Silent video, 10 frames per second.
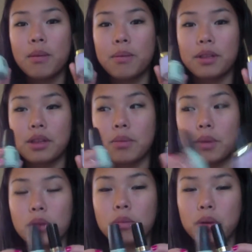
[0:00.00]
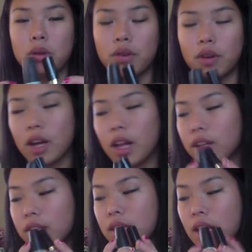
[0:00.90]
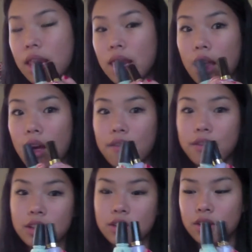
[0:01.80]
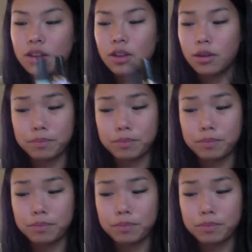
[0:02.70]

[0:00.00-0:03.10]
But they're both beautiful colors, and I love these two.